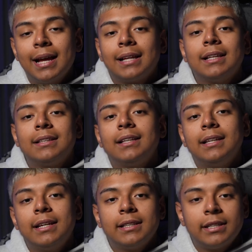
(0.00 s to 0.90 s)
click the
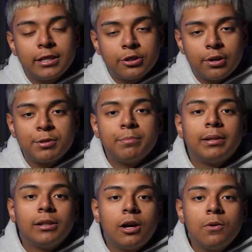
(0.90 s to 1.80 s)
link in the description
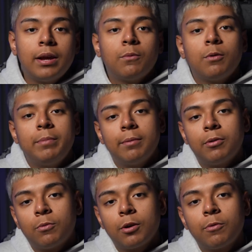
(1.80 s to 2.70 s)
below and we'll be
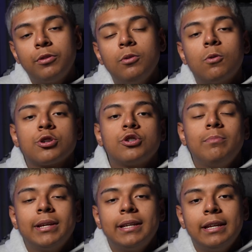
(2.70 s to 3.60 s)
able to work with you, or shoot
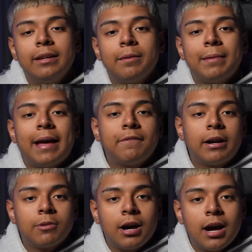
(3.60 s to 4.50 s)
me a DM at
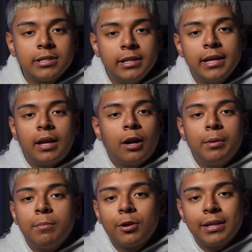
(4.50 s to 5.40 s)
ViralHazi and I'll be more